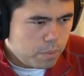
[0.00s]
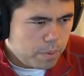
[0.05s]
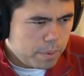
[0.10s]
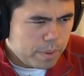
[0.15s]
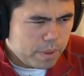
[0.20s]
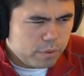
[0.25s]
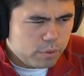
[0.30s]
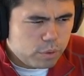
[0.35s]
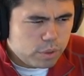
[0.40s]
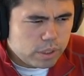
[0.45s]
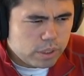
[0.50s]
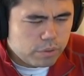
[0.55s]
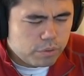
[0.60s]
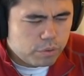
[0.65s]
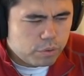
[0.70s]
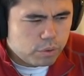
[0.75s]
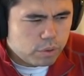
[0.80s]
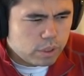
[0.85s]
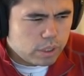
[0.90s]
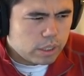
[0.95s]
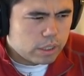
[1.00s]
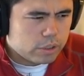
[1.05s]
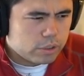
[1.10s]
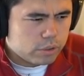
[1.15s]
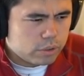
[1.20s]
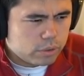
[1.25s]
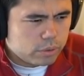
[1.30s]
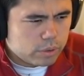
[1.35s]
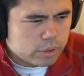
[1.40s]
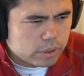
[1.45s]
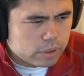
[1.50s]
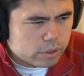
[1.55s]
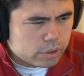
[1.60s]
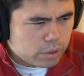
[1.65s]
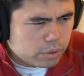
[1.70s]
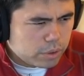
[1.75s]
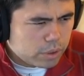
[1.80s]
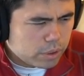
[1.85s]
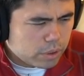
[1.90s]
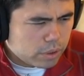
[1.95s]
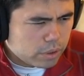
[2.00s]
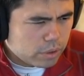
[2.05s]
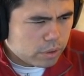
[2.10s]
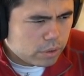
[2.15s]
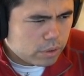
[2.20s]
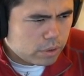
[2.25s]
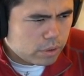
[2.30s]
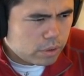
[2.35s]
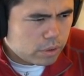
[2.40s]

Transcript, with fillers: Maybe I have queen f4, actually. Wait, let's go here.